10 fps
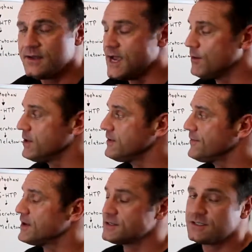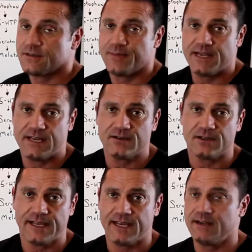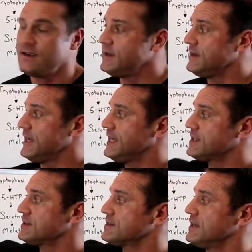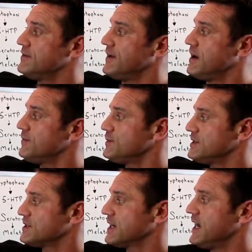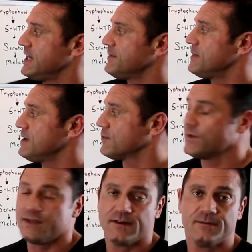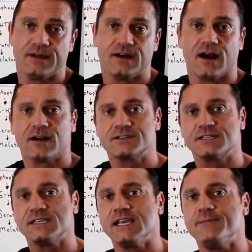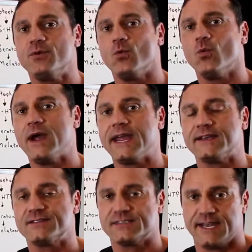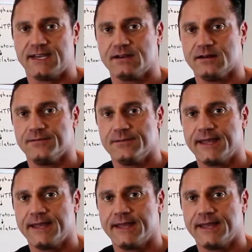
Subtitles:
Now one of the functions of the pineal gland, it's involved with the circadian rhythm, our sleep-wake cycle.